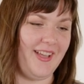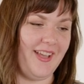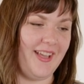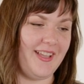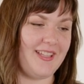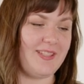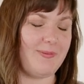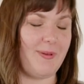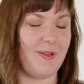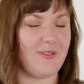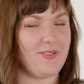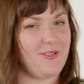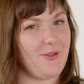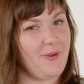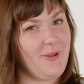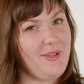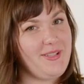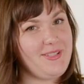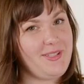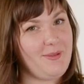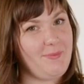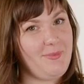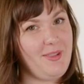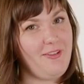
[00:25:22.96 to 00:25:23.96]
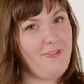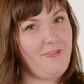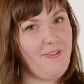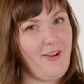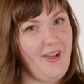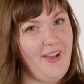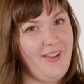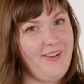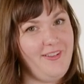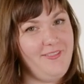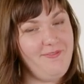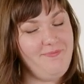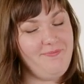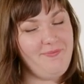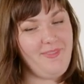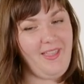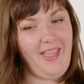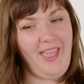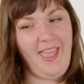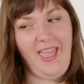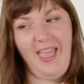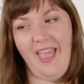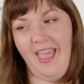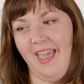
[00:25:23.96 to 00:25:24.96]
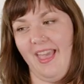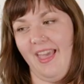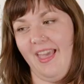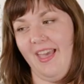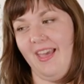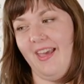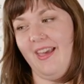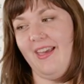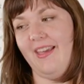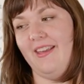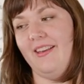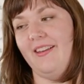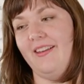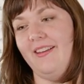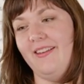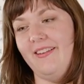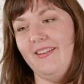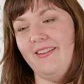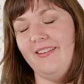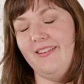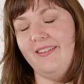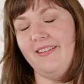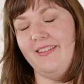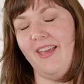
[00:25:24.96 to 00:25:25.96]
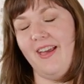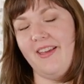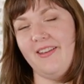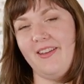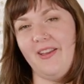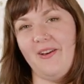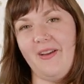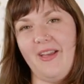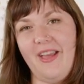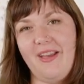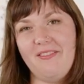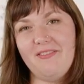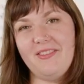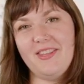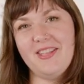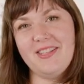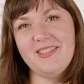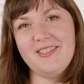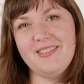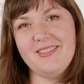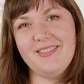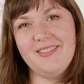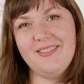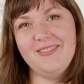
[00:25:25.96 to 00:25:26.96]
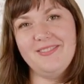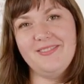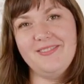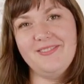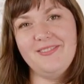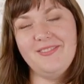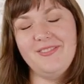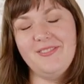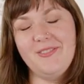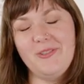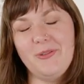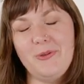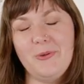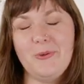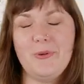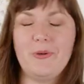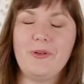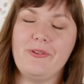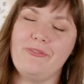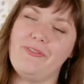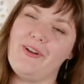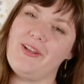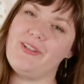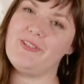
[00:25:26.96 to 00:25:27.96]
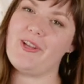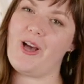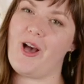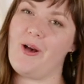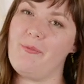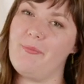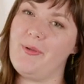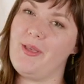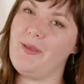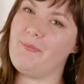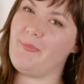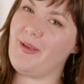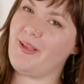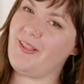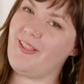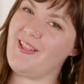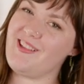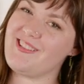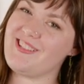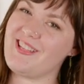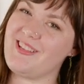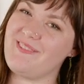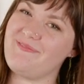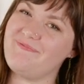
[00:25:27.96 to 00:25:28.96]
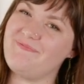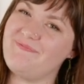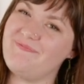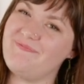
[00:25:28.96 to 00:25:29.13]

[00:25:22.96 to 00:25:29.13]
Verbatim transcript: it's about sewing something fun. And yeah, now I have this cool, fun top in my closet.